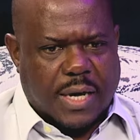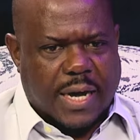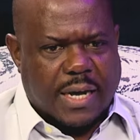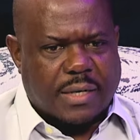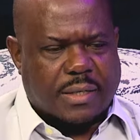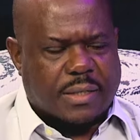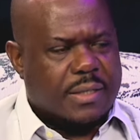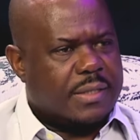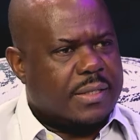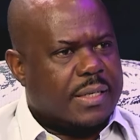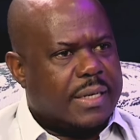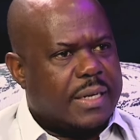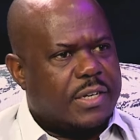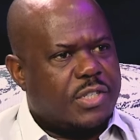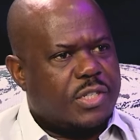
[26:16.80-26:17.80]
and
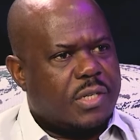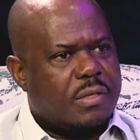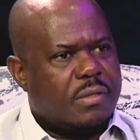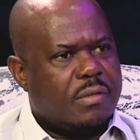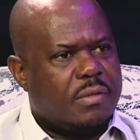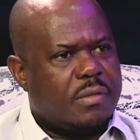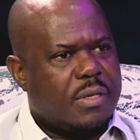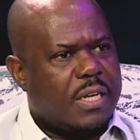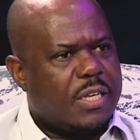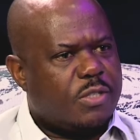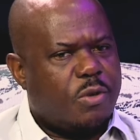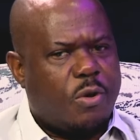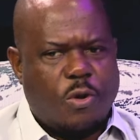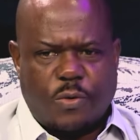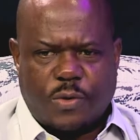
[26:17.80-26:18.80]
resurrection
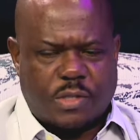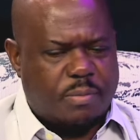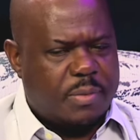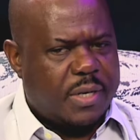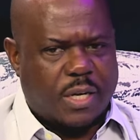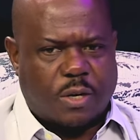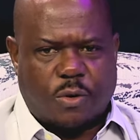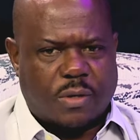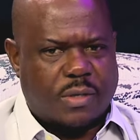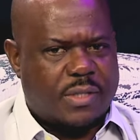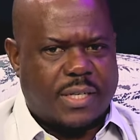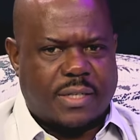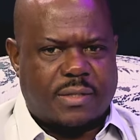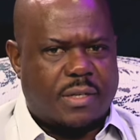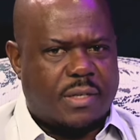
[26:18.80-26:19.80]
has mm-hmm. always been a
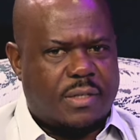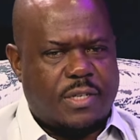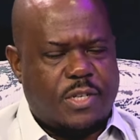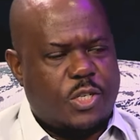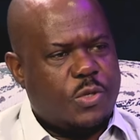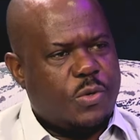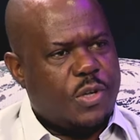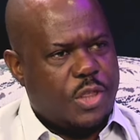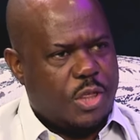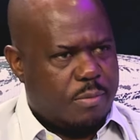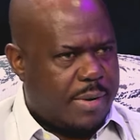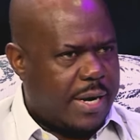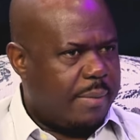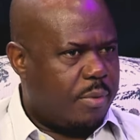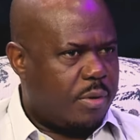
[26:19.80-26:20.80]
contested issue in the
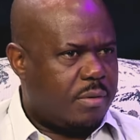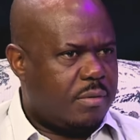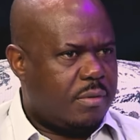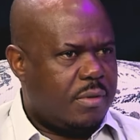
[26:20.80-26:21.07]
Bible.